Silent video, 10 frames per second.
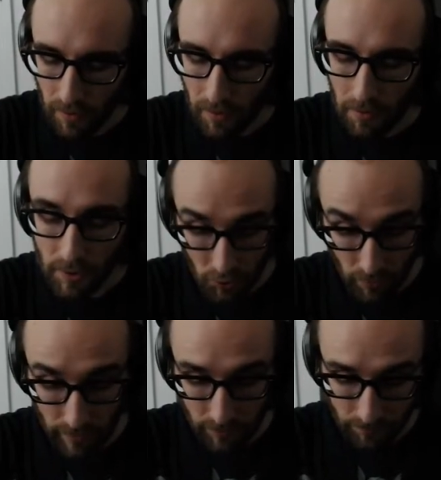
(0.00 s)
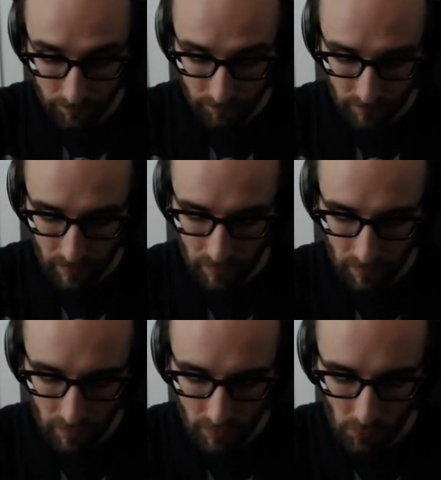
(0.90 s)
distribute.
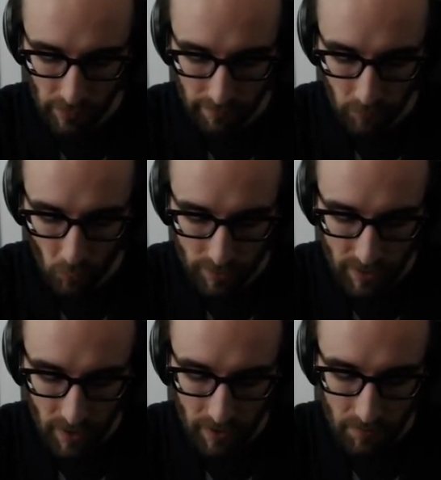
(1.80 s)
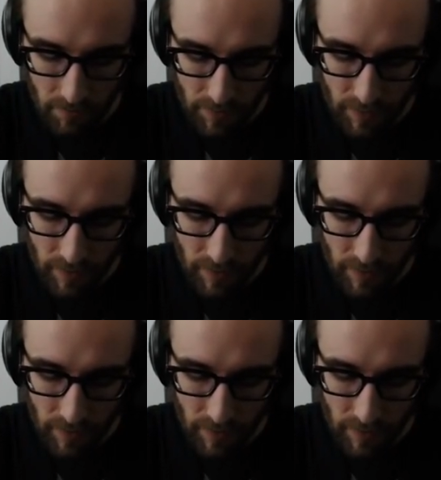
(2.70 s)
We have 4 times